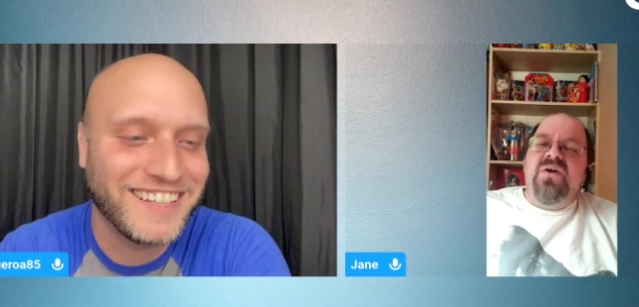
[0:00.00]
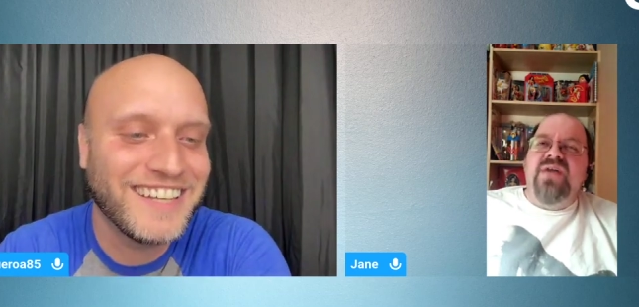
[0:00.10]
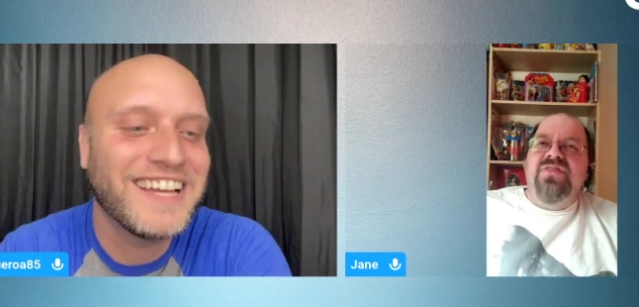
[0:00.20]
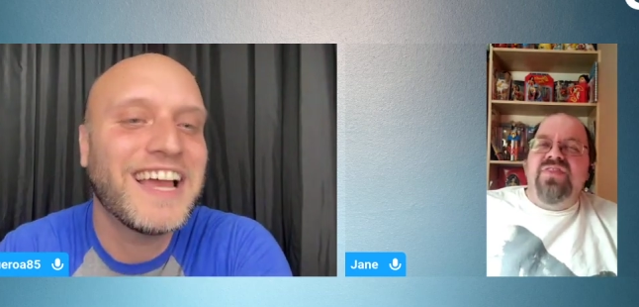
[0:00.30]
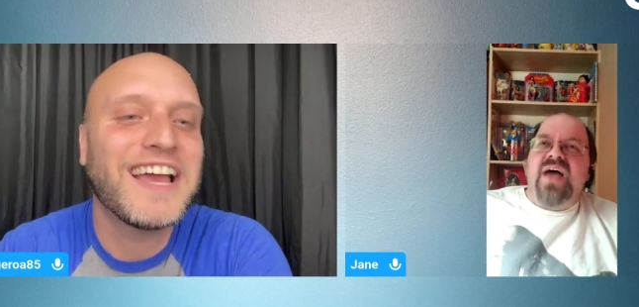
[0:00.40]
Speaker 1: you know,
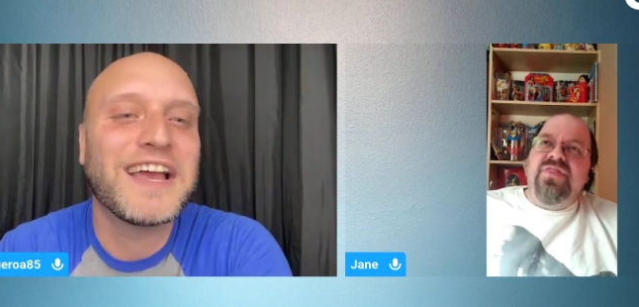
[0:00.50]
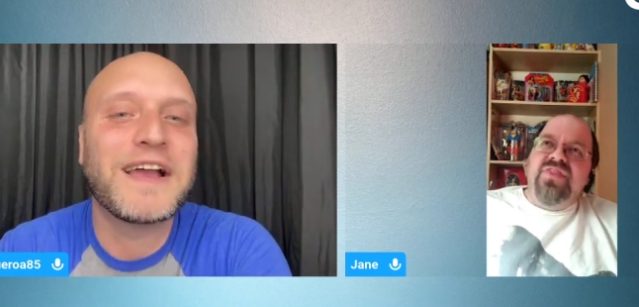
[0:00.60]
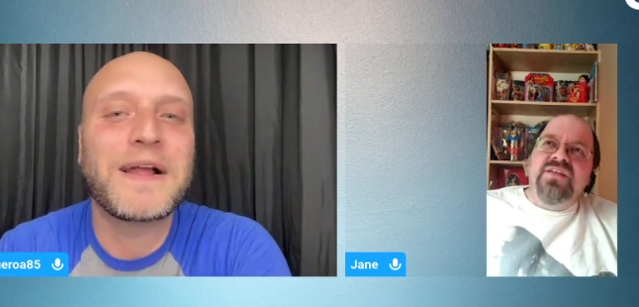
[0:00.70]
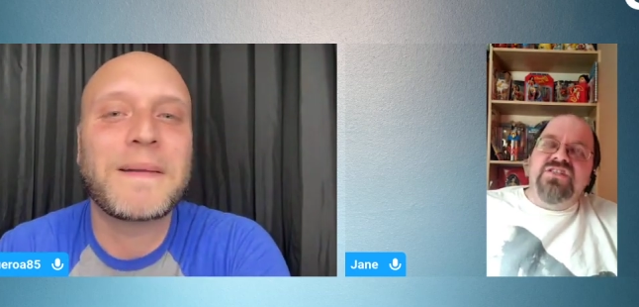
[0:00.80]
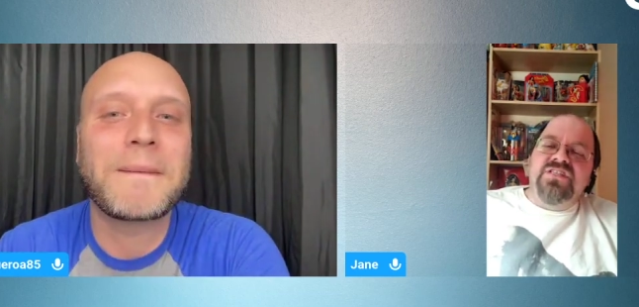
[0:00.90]
I I
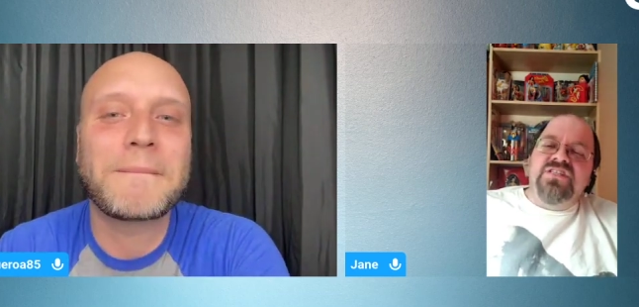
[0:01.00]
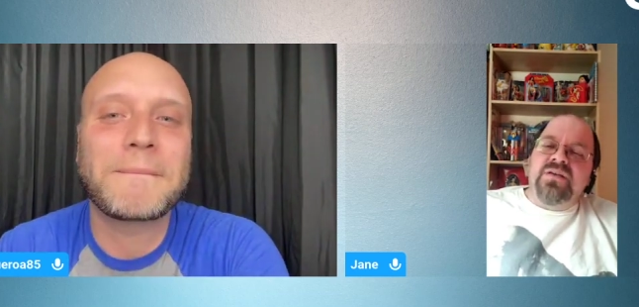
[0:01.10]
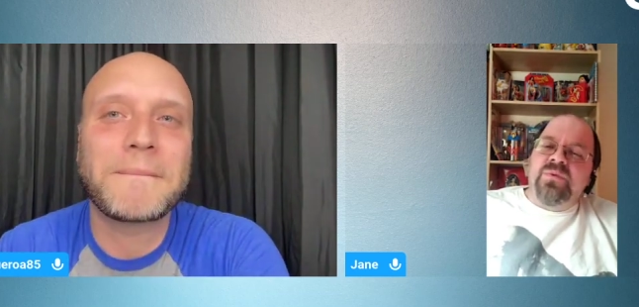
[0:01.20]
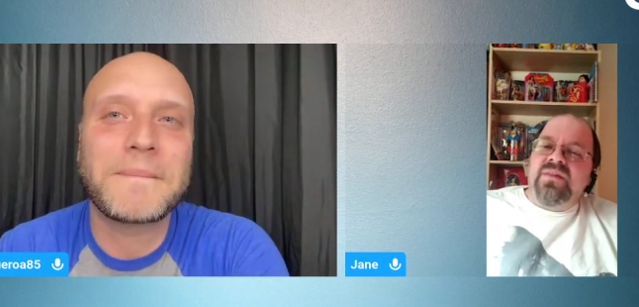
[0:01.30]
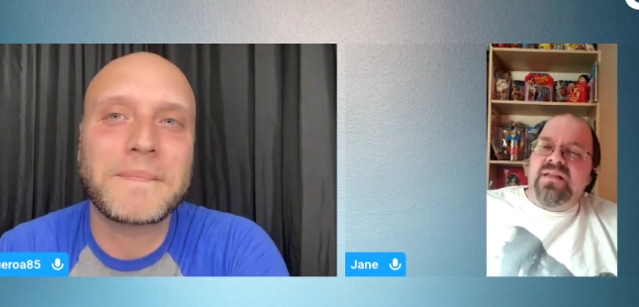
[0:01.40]
think she
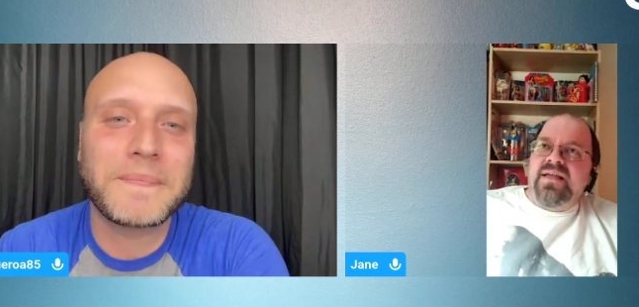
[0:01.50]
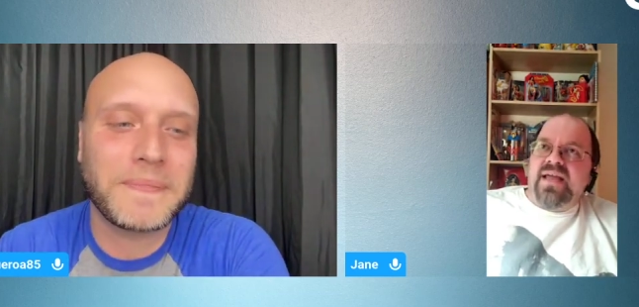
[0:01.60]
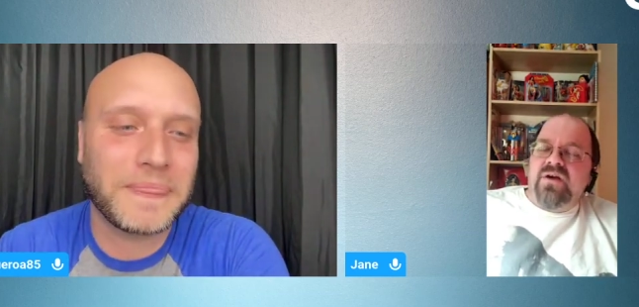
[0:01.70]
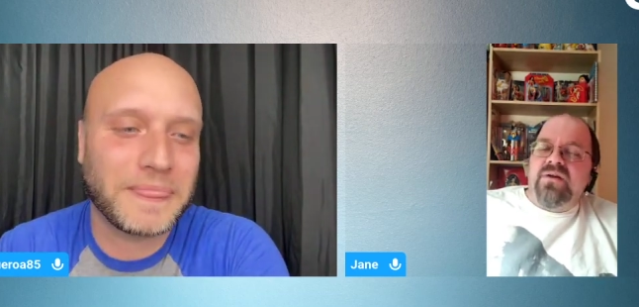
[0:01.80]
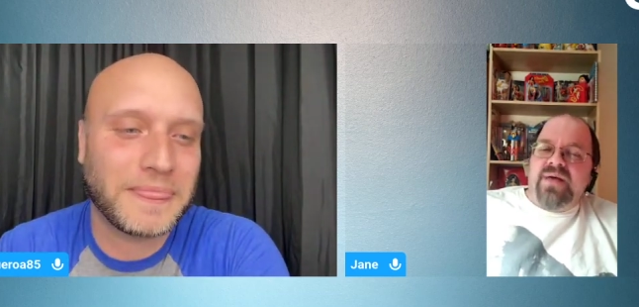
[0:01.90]
genuinely
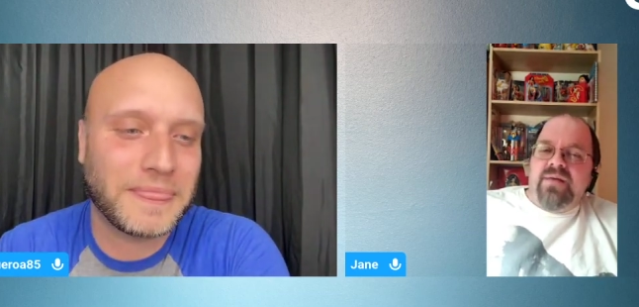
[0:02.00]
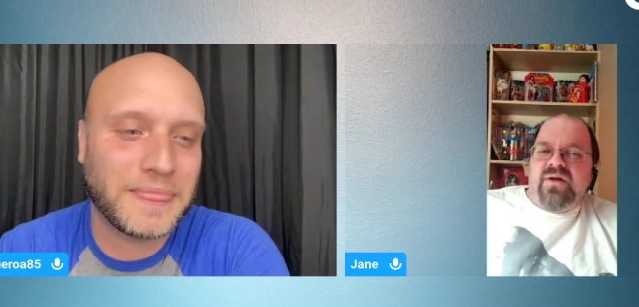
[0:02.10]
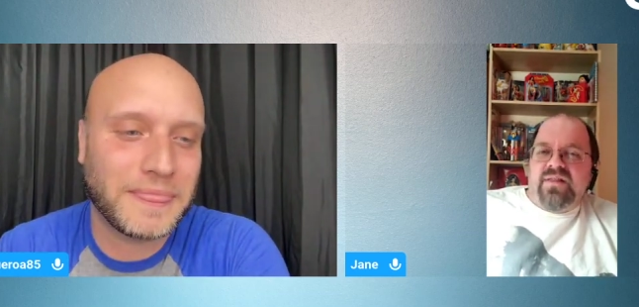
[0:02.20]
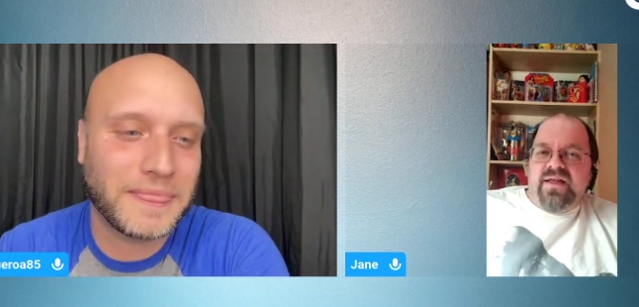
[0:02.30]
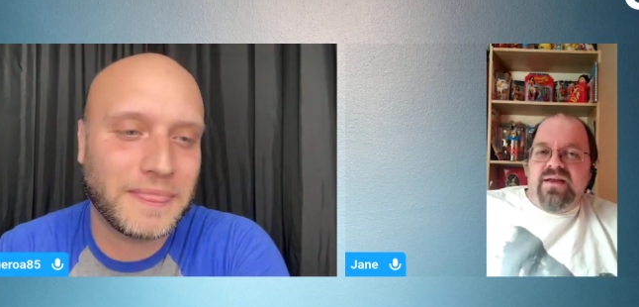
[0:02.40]
cared about
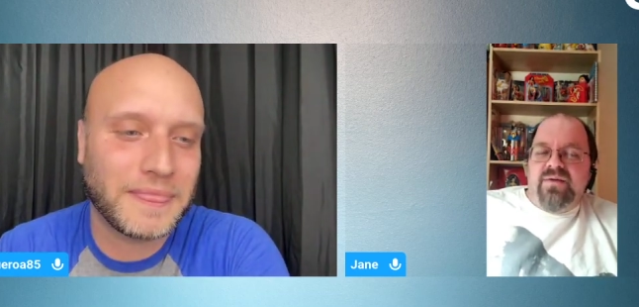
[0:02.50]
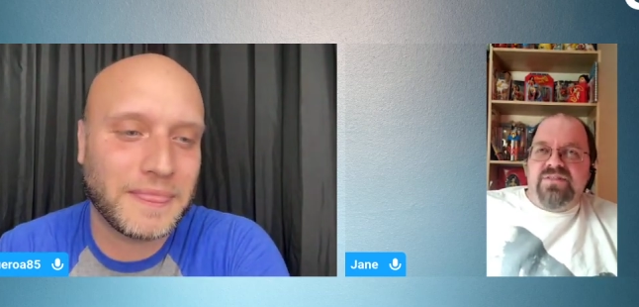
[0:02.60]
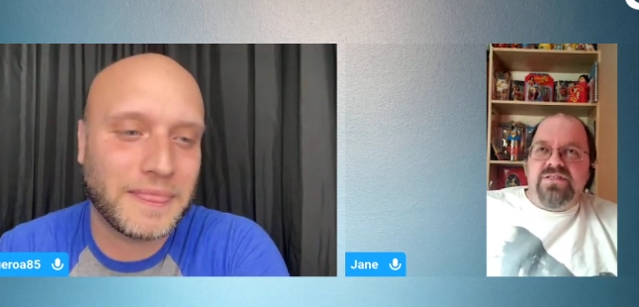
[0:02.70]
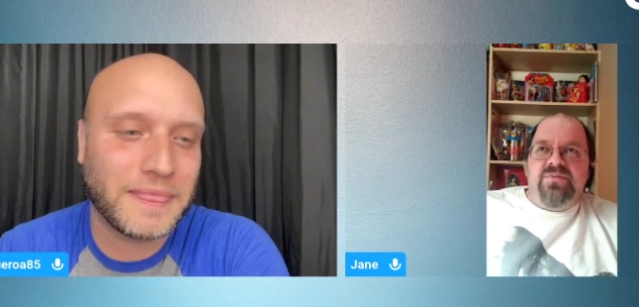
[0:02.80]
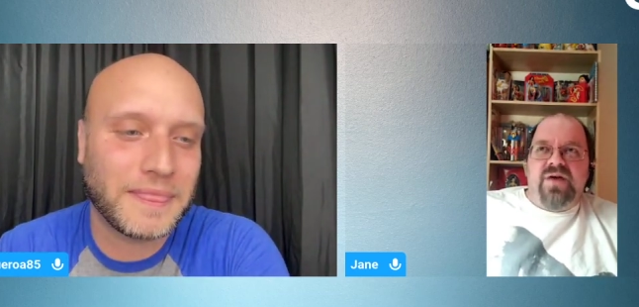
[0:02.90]
Marlena,
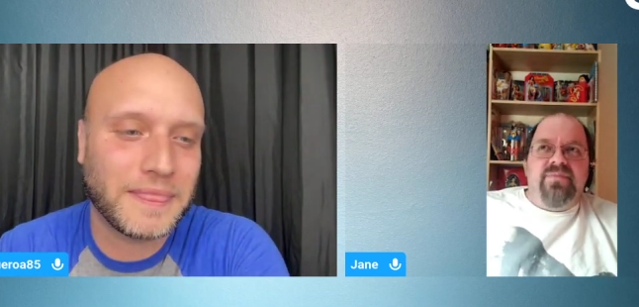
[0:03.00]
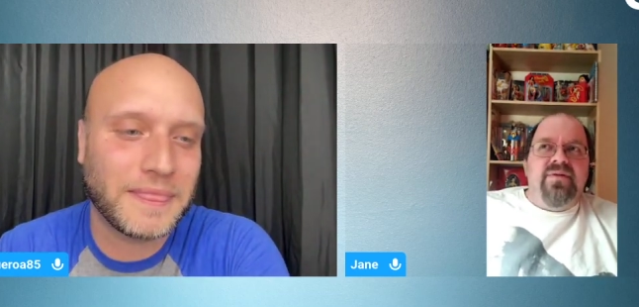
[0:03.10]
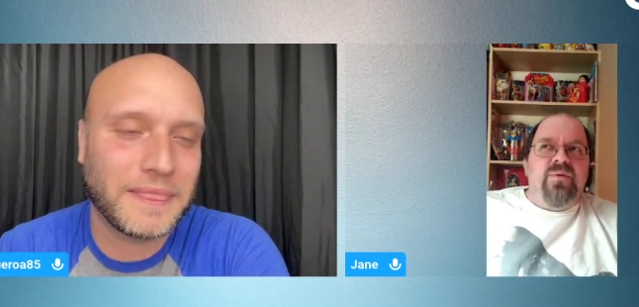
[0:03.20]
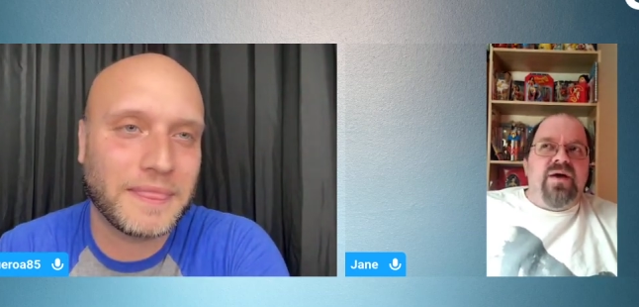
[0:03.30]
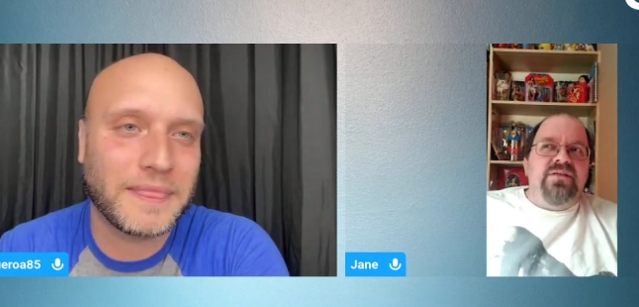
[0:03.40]
which is
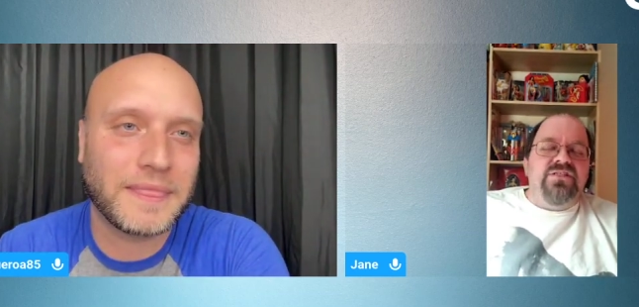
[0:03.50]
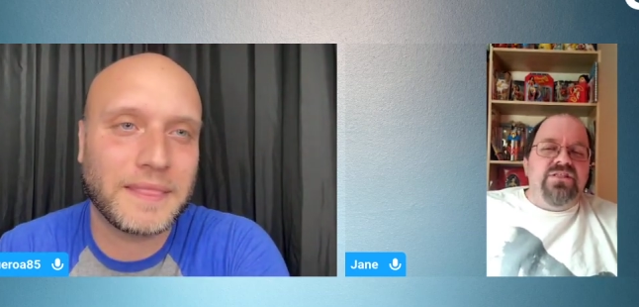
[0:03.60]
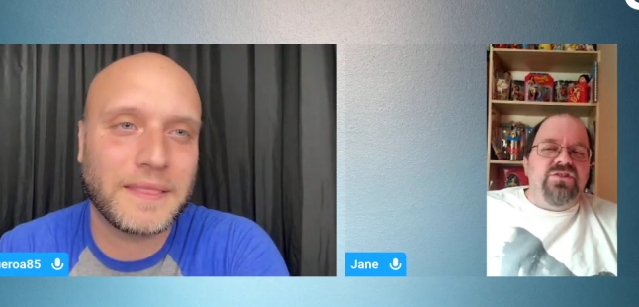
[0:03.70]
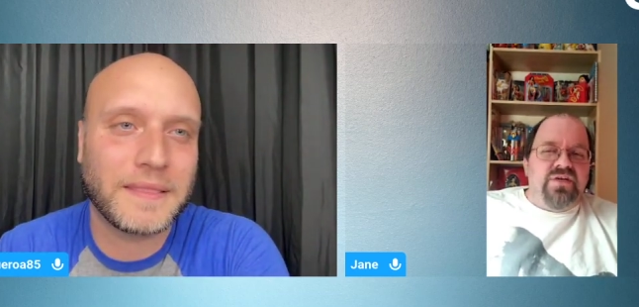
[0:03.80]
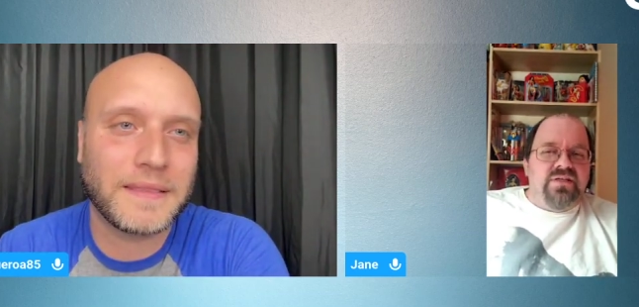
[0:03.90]
probably why
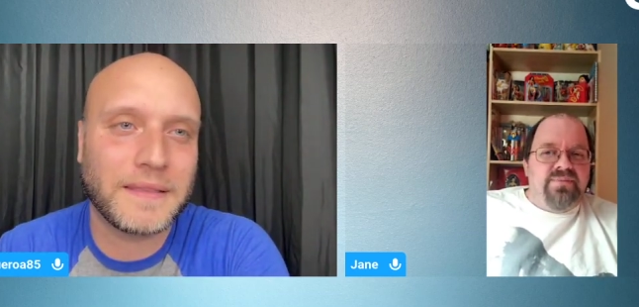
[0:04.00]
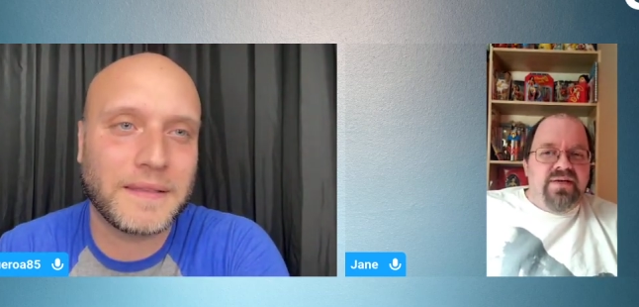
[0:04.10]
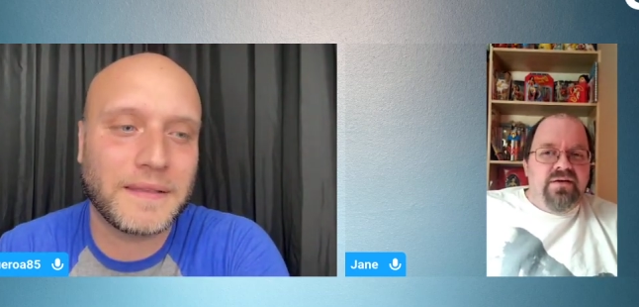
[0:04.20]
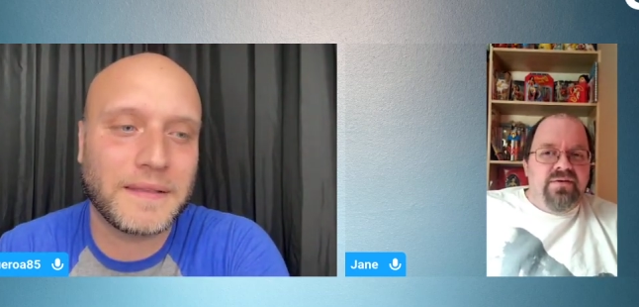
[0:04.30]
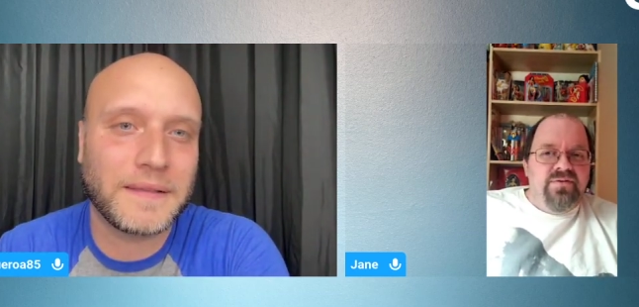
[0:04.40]
she tricked
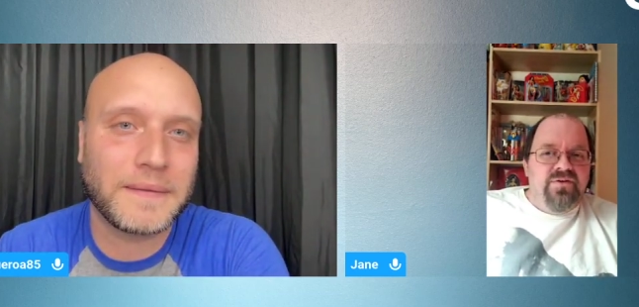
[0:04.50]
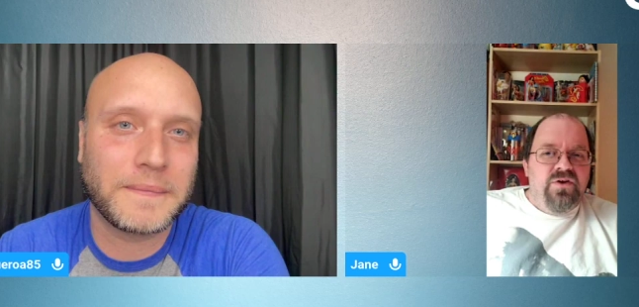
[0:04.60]
me.